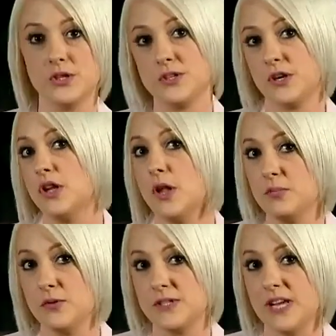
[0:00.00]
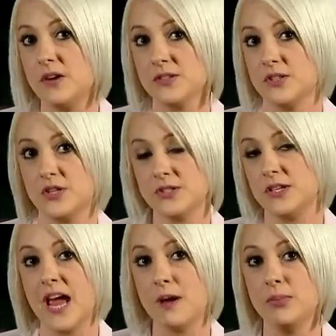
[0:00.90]
just a clump of cells and just
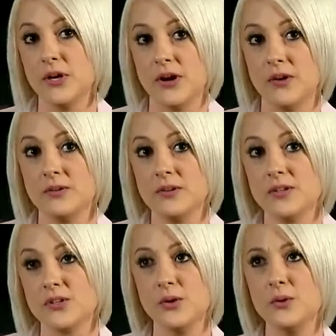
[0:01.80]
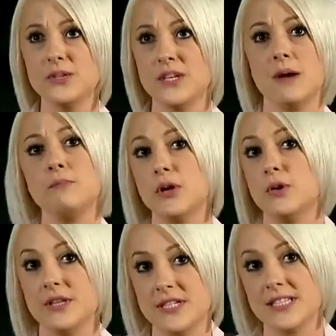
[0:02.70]
an embryo. So who is an
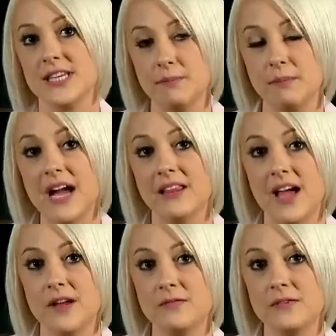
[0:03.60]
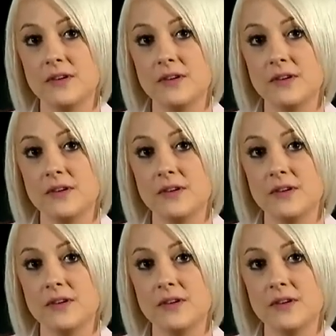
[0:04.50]
embryo to dictate my life?